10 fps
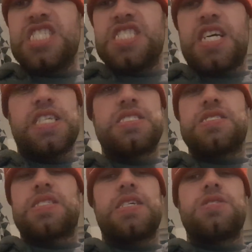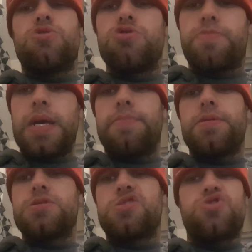like say in
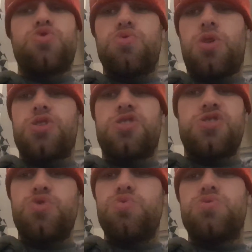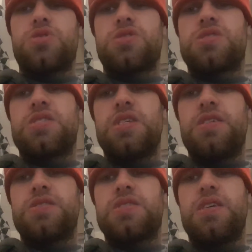newspapers and on the news, on the
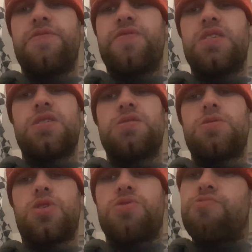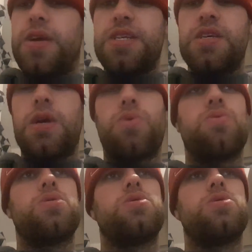TV, on the radio,